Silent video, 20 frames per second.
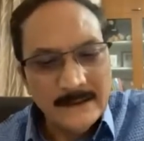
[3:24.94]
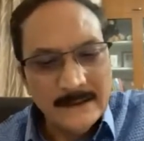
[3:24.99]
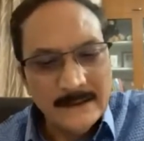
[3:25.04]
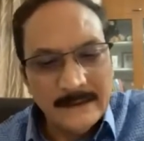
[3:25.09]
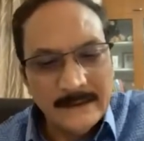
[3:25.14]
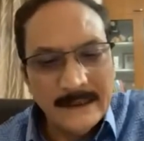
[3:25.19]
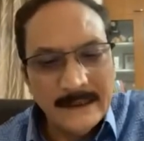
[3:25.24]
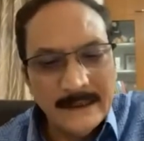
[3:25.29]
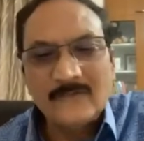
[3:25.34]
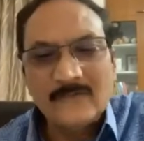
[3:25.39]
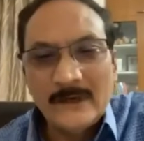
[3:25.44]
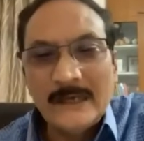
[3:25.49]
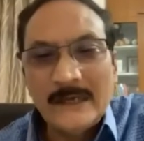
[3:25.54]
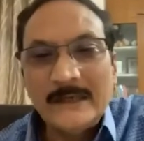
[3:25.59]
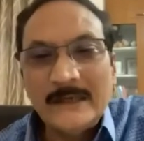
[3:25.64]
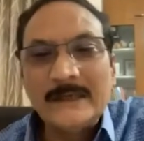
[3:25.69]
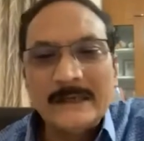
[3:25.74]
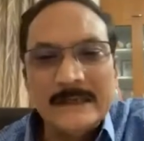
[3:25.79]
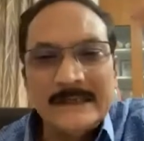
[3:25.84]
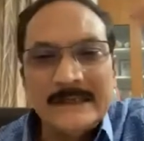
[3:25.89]
Then treat
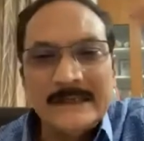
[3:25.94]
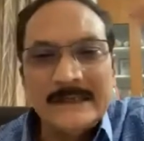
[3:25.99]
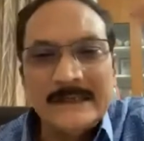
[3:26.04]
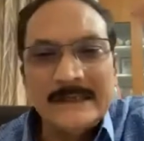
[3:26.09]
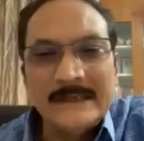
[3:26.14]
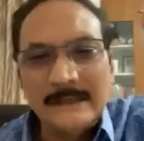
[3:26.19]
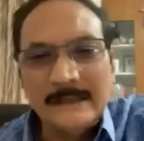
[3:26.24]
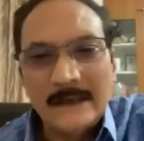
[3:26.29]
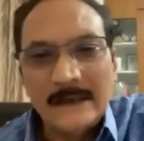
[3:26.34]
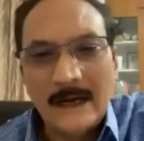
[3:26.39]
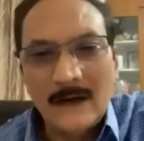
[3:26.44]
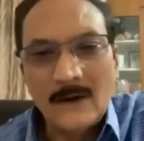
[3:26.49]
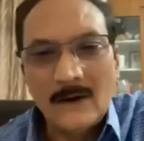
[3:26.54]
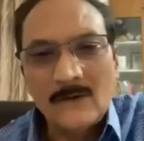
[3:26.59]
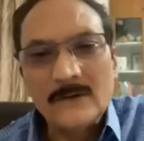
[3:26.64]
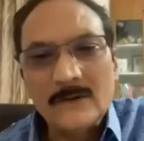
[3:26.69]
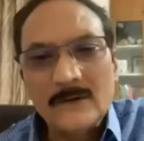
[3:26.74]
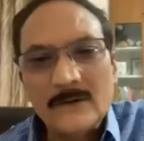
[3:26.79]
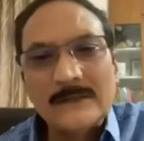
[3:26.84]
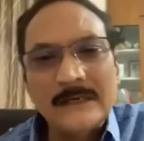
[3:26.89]
the risk.
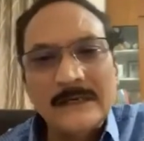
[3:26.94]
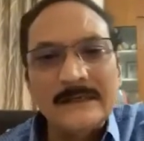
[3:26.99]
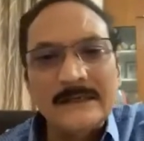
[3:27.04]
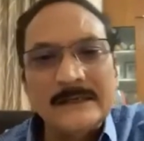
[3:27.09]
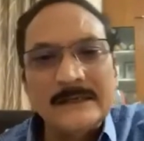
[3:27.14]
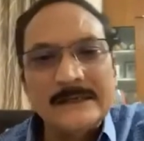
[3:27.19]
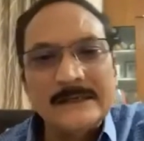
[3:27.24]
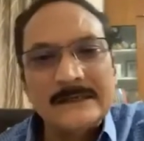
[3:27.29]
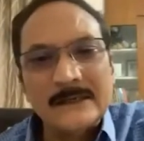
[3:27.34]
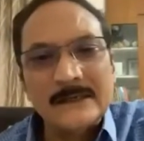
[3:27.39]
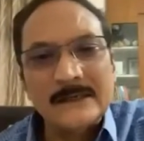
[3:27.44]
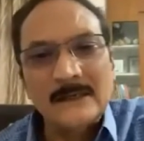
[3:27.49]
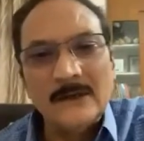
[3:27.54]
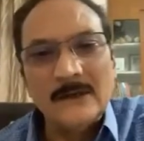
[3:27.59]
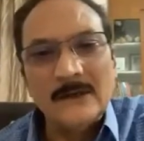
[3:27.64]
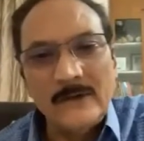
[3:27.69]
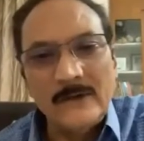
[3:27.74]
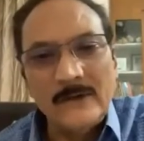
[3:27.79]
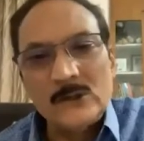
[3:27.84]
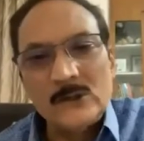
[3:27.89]
How you treat the risk actually,
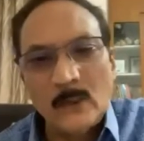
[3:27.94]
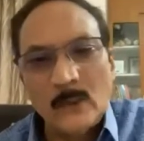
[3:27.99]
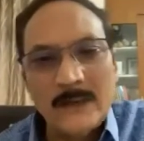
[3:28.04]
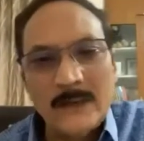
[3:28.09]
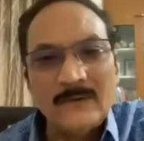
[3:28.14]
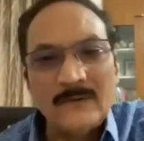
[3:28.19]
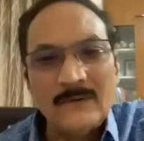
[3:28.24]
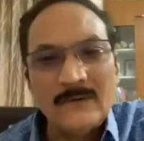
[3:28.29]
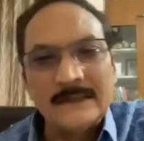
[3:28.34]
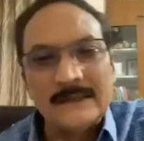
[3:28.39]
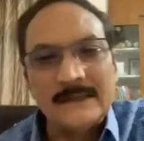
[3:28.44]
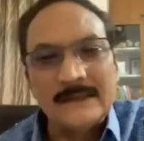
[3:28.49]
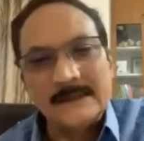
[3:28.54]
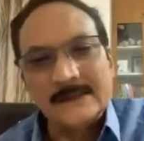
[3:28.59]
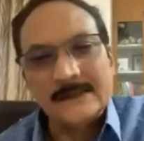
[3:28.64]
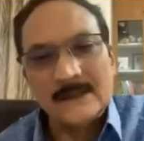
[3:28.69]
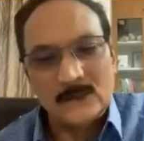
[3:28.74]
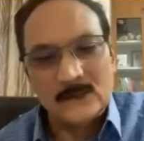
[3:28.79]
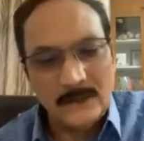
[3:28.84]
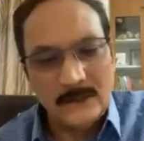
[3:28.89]
in which way you treat the
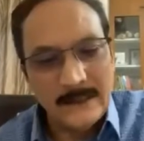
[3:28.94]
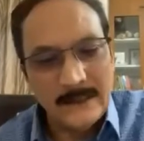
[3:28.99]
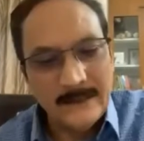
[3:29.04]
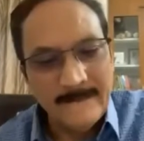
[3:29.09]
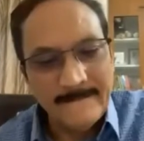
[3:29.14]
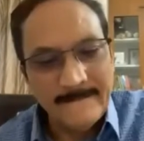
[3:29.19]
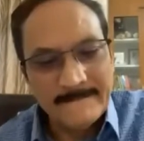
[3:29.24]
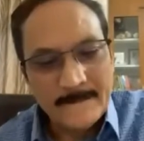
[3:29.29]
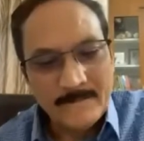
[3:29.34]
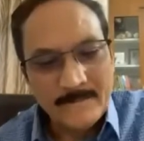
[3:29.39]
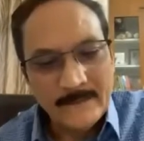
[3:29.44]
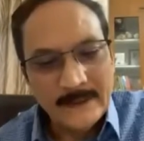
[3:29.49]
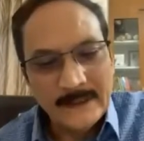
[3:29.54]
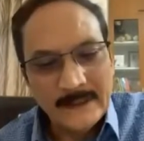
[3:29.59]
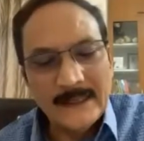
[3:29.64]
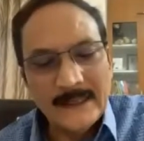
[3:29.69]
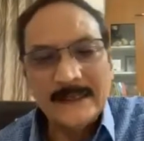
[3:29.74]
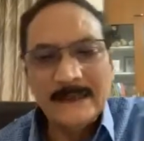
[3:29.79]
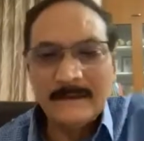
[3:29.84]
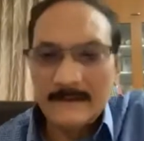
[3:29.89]
risk actually.
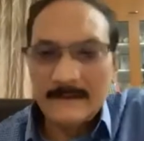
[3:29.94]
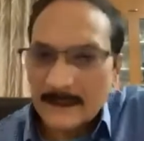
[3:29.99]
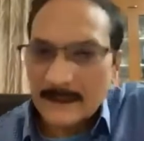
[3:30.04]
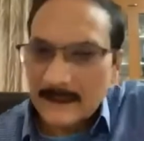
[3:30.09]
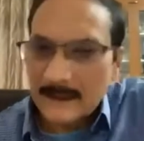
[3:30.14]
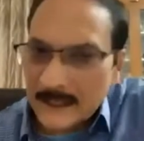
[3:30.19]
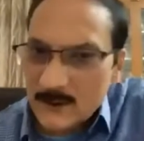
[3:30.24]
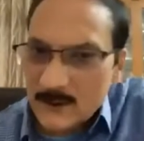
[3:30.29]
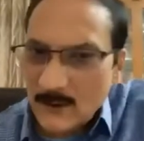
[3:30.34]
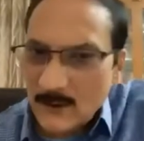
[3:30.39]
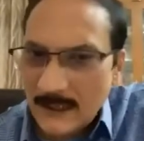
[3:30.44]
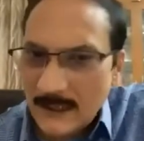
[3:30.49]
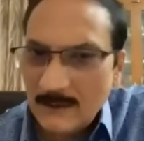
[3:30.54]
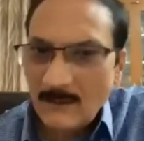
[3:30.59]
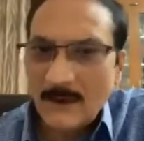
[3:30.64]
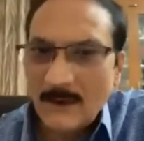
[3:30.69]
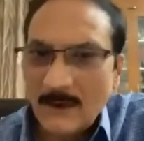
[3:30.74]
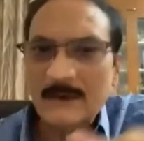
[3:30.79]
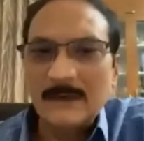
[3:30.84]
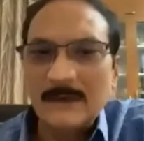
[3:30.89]
Then gradually
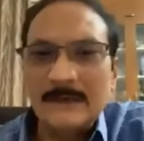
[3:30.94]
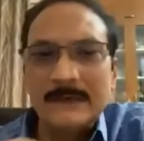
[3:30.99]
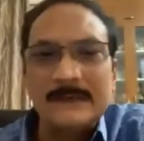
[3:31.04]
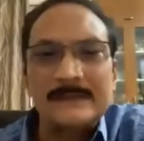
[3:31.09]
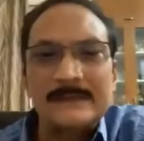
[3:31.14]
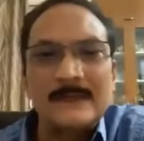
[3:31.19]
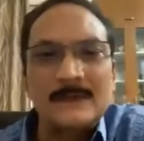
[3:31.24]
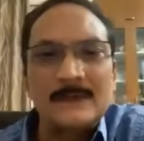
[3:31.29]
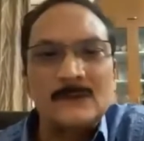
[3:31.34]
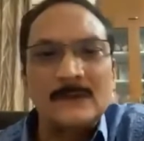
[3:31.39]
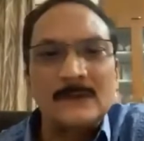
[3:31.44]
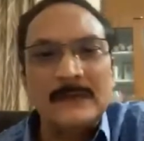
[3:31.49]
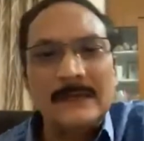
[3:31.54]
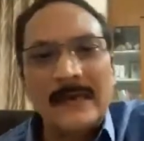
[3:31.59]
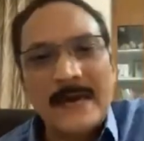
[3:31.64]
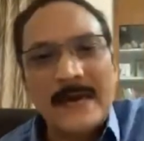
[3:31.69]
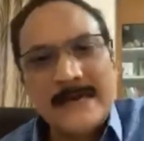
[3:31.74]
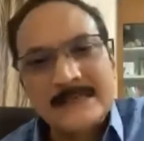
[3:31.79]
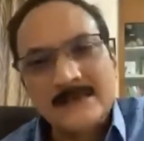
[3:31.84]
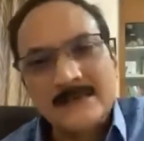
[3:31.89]
monitor risk actually
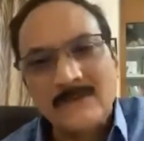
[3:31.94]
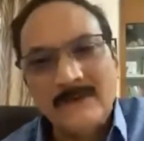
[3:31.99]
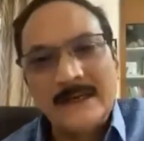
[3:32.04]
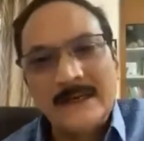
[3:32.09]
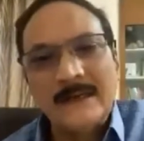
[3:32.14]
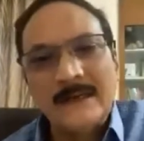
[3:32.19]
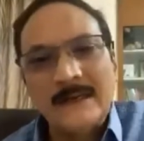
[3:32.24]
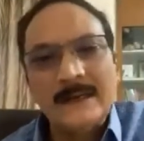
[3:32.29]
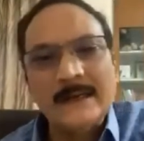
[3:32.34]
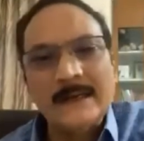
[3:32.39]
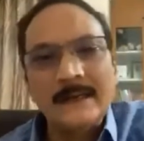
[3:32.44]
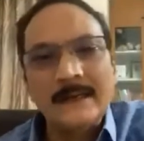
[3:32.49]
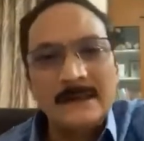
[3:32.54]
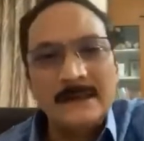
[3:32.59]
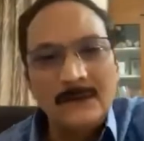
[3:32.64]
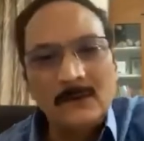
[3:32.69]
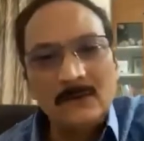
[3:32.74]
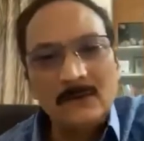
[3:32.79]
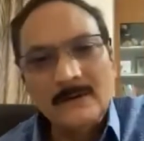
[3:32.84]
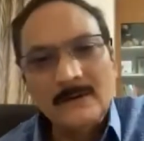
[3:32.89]
as and when
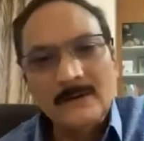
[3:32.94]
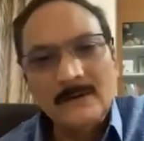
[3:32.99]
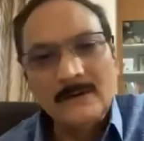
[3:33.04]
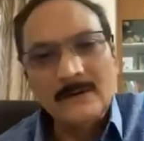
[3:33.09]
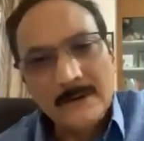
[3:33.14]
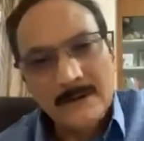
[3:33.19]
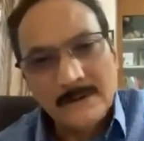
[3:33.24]
you,